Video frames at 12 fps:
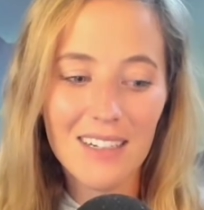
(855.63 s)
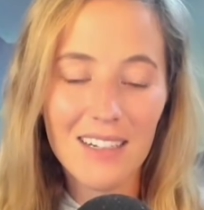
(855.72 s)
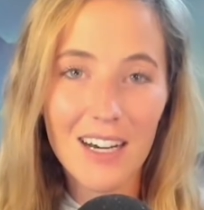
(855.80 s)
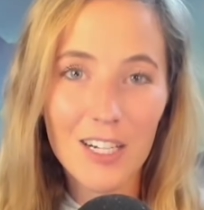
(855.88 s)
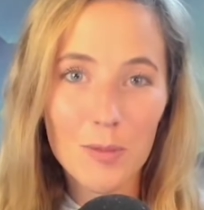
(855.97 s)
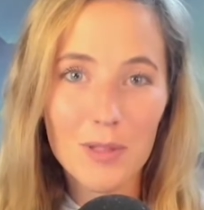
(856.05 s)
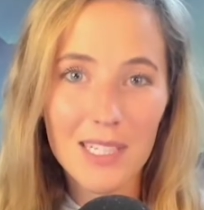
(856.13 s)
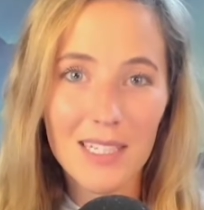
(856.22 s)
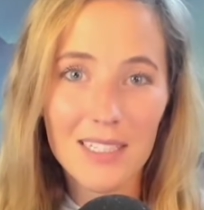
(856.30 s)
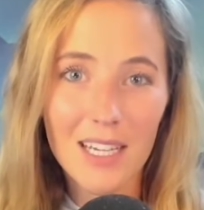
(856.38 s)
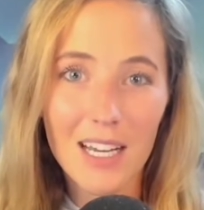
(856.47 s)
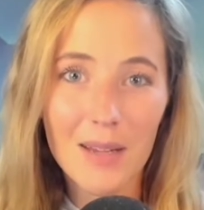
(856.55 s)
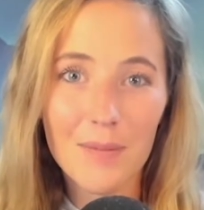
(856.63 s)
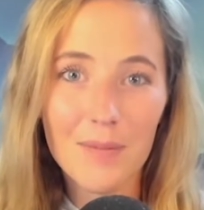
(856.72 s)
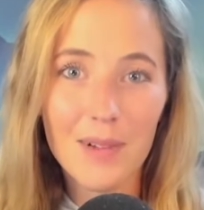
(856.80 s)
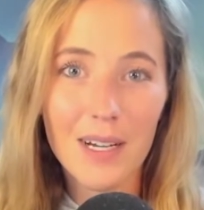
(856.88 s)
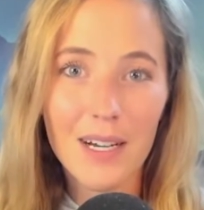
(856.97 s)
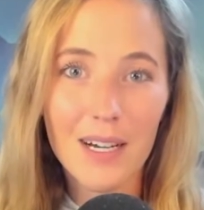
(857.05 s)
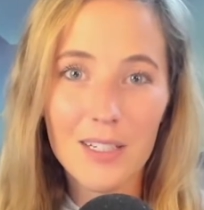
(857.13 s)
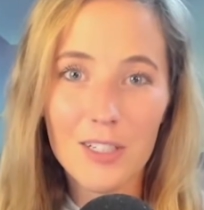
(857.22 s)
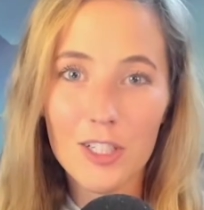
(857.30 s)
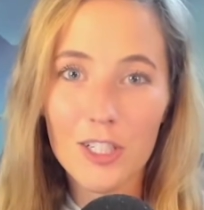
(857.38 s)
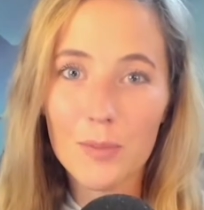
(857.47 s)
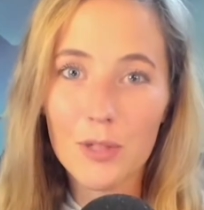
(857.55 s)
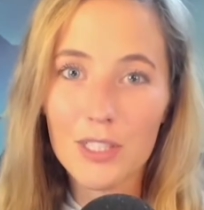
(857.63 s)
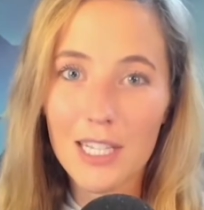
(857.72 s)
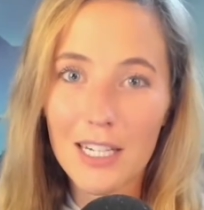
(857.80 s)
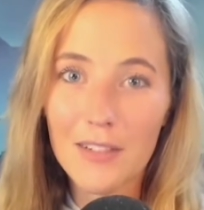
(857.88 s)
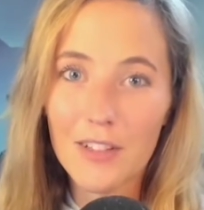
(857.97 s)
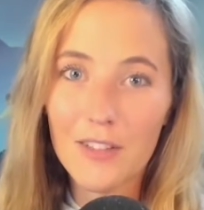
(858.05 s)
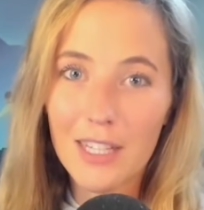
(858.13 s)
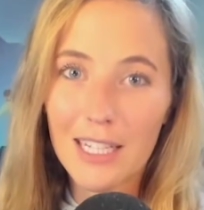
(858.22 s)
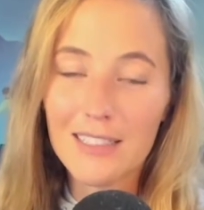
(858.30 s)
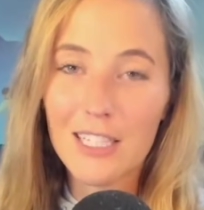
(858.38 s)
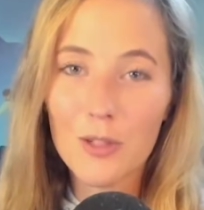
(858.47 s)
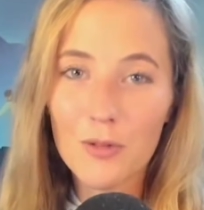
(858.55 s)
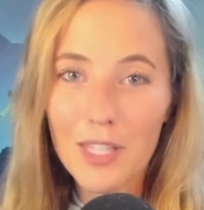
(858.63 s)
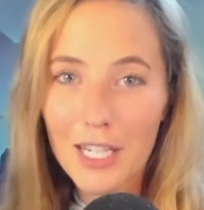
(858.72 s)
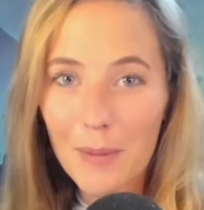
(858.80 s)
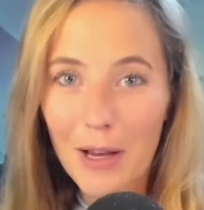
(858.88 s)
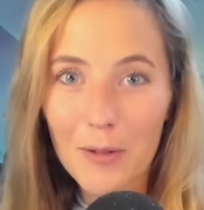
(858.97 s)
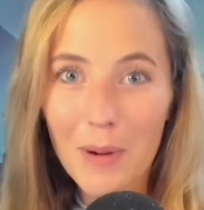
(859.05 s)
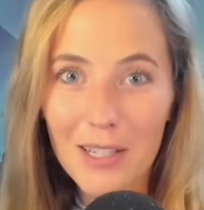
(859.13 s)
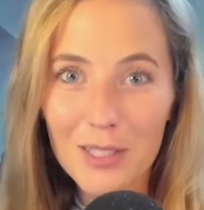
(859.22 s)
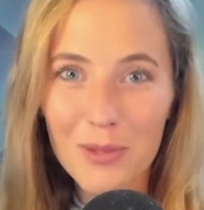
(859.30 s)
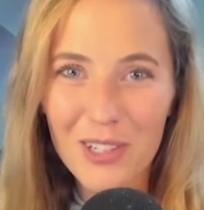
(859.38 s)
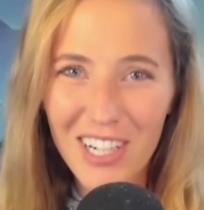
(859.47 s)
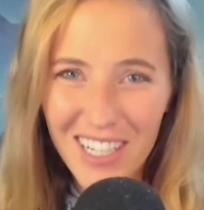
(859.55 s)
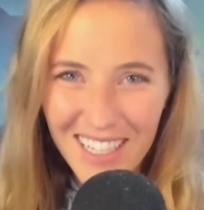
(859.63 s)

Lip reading: 100% of the time, 100% of the things that you think about are possible.